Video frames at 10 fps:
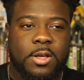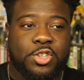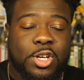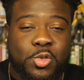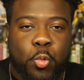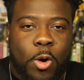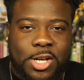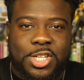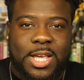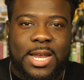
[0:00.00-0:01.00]
just
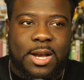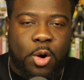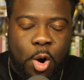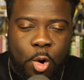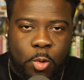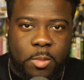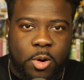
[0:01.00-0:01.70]
watching it at home